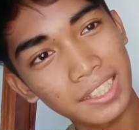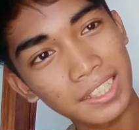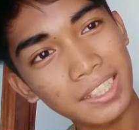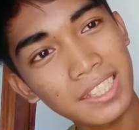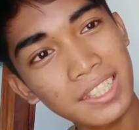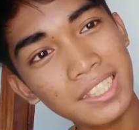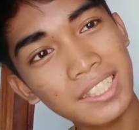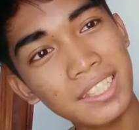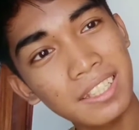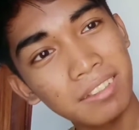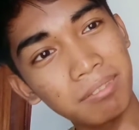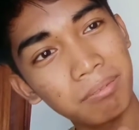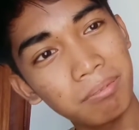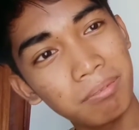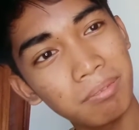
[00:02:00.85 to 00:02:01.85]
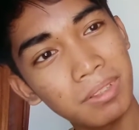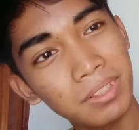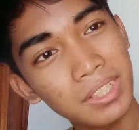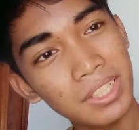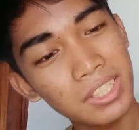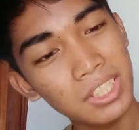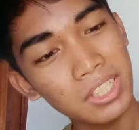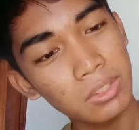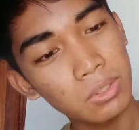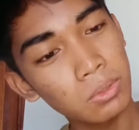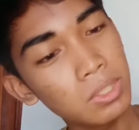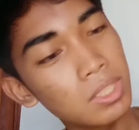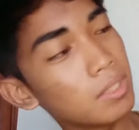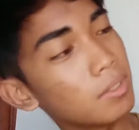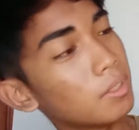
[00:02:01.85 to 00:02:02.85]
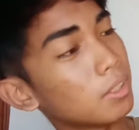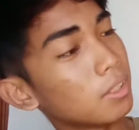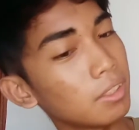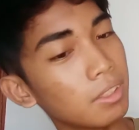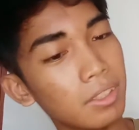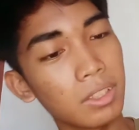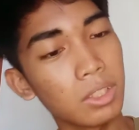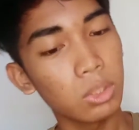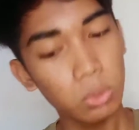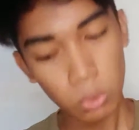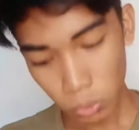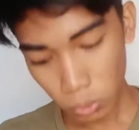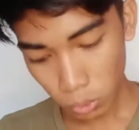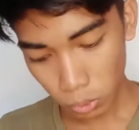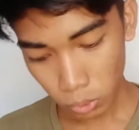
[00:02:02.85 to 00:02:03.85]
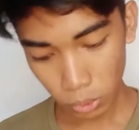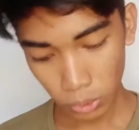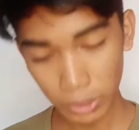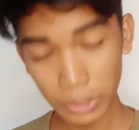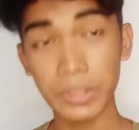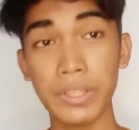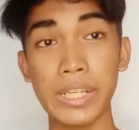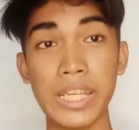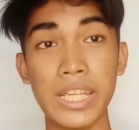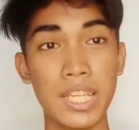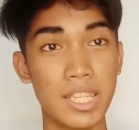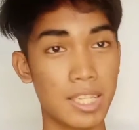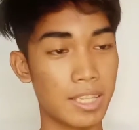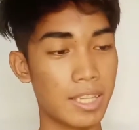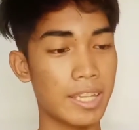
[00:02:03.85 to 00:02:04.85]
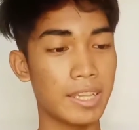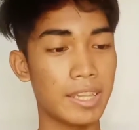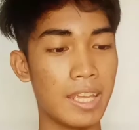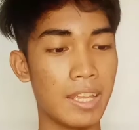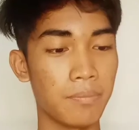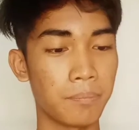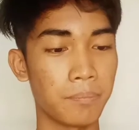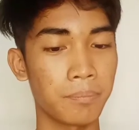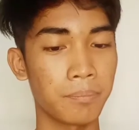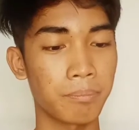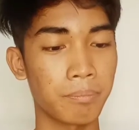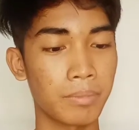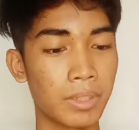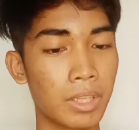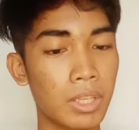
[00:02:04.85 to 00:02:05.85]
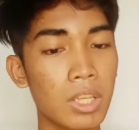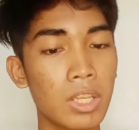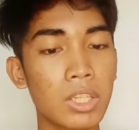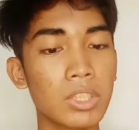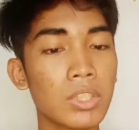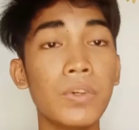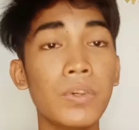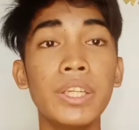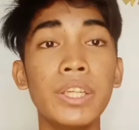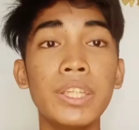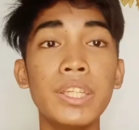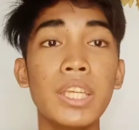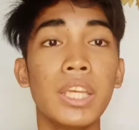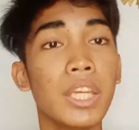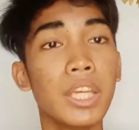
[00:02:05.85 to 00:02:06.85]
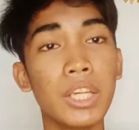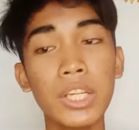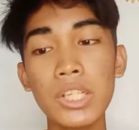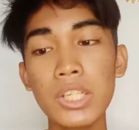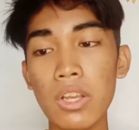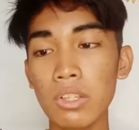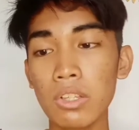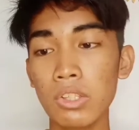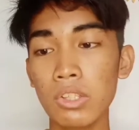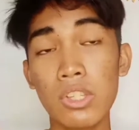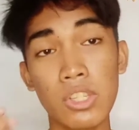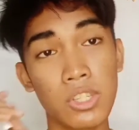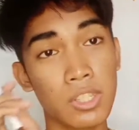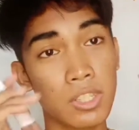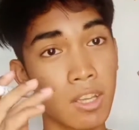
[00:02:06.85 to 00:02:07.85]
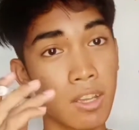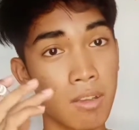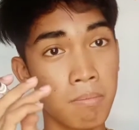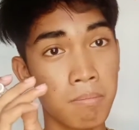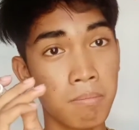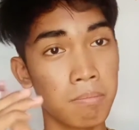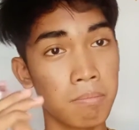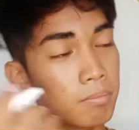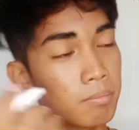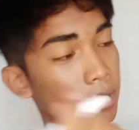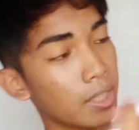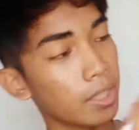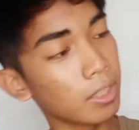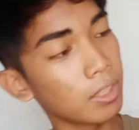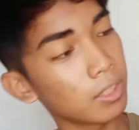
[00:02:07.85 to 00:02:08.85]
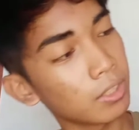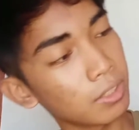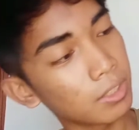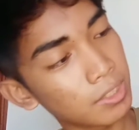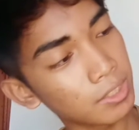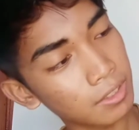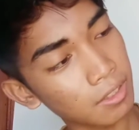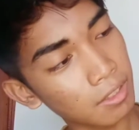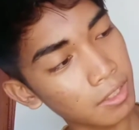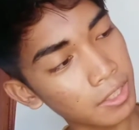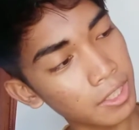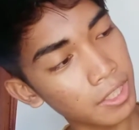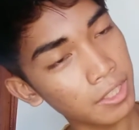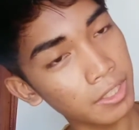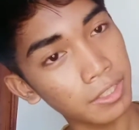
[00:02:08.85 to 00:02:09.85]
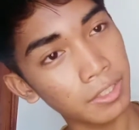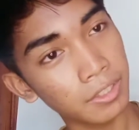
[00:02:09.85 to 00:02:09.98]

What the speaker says: This is not very easy to erase like that. So and here's also the stamp, like a star here.